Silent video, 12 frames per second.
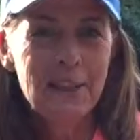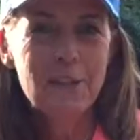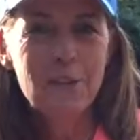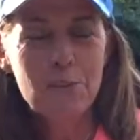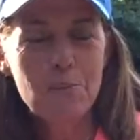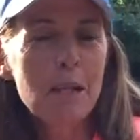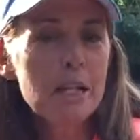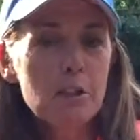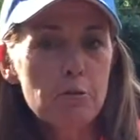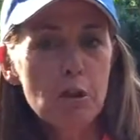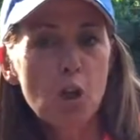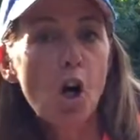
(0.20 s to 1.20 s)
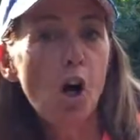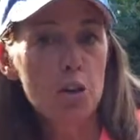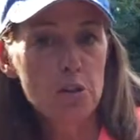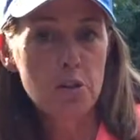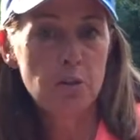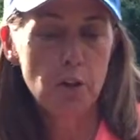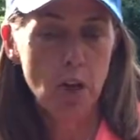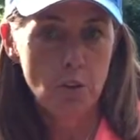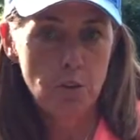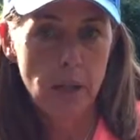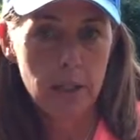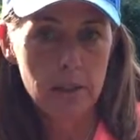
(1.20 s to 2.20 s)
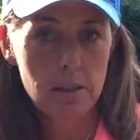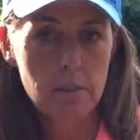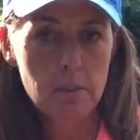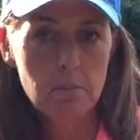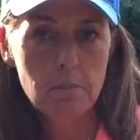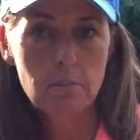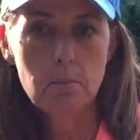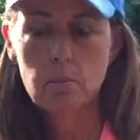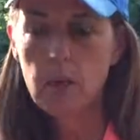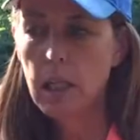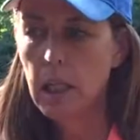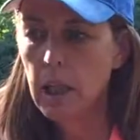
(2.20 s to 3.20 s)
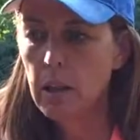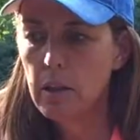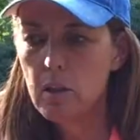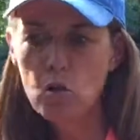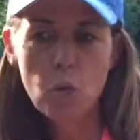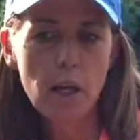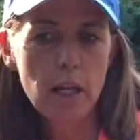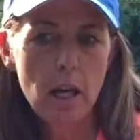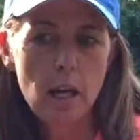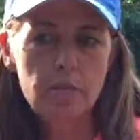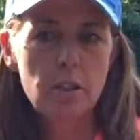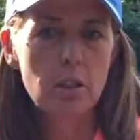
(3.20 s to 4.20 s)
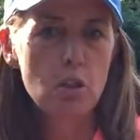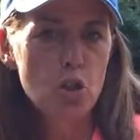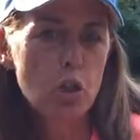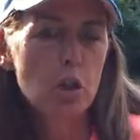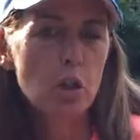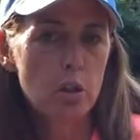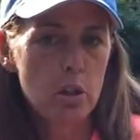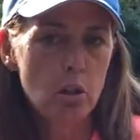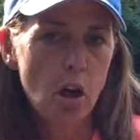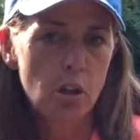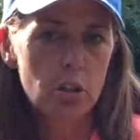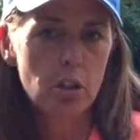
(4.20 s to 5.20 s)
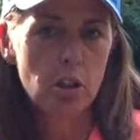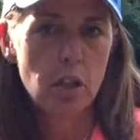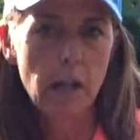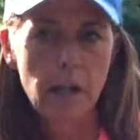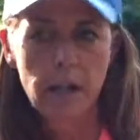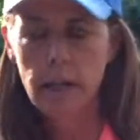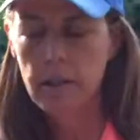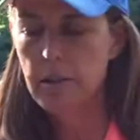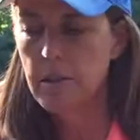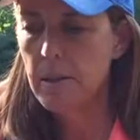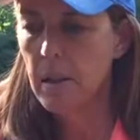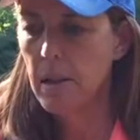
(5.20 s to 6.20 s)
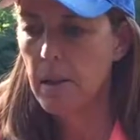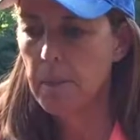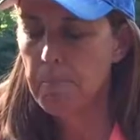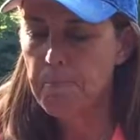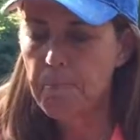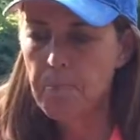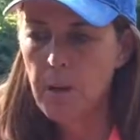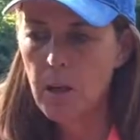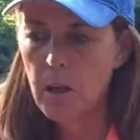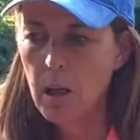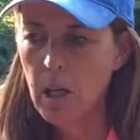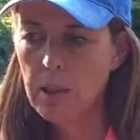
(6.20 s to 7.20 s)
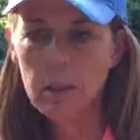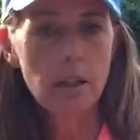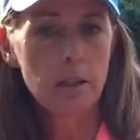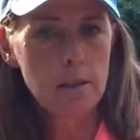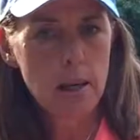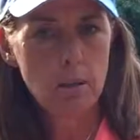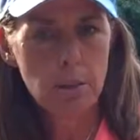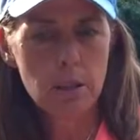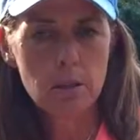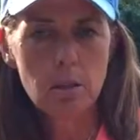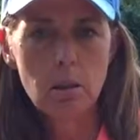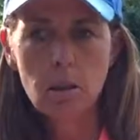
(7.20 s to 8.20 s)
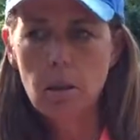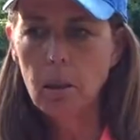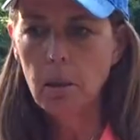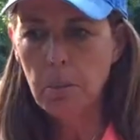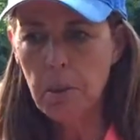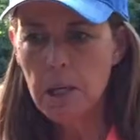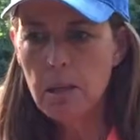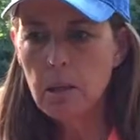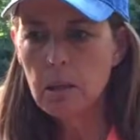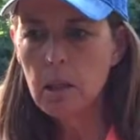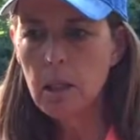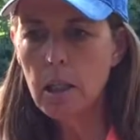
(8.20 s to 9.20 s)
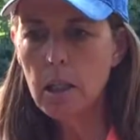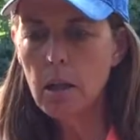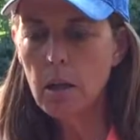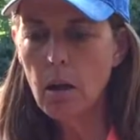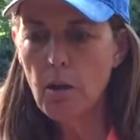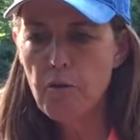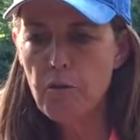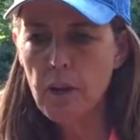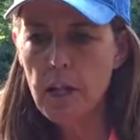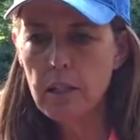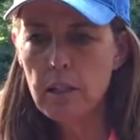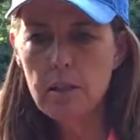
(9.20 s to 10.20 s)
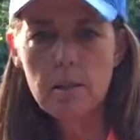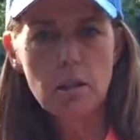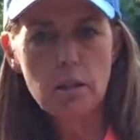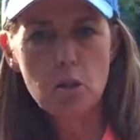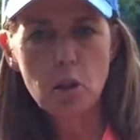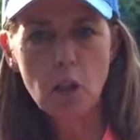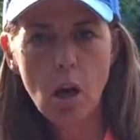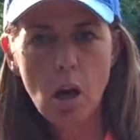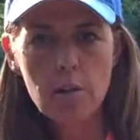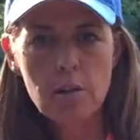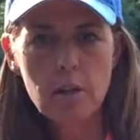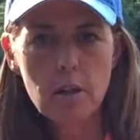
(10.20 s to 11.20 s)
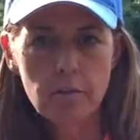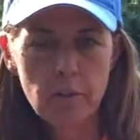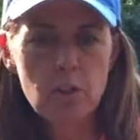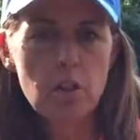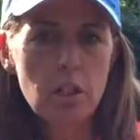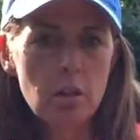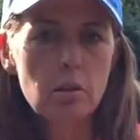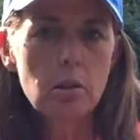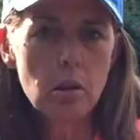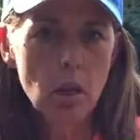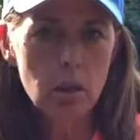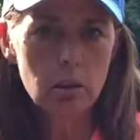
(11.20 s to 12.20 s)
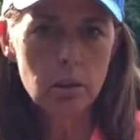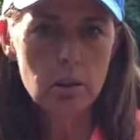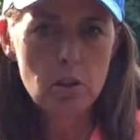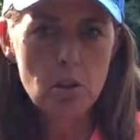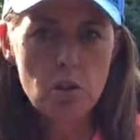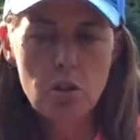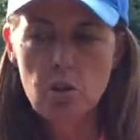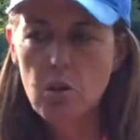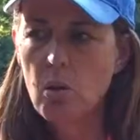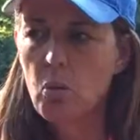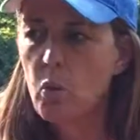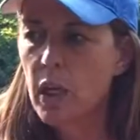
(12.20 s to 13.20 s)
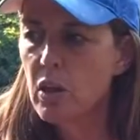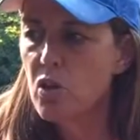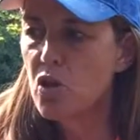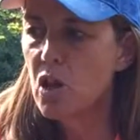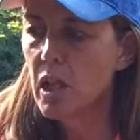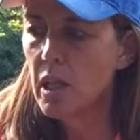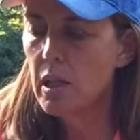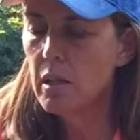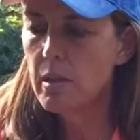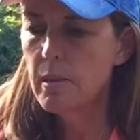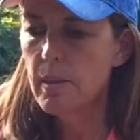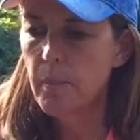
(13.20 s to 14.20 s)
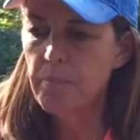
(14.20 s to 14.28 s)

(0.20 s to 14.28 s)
There's many different causes for arthritis, and this is why you have to initially go to the doctor and get examined. Basically, arthritis is loss of articular cartilage, which is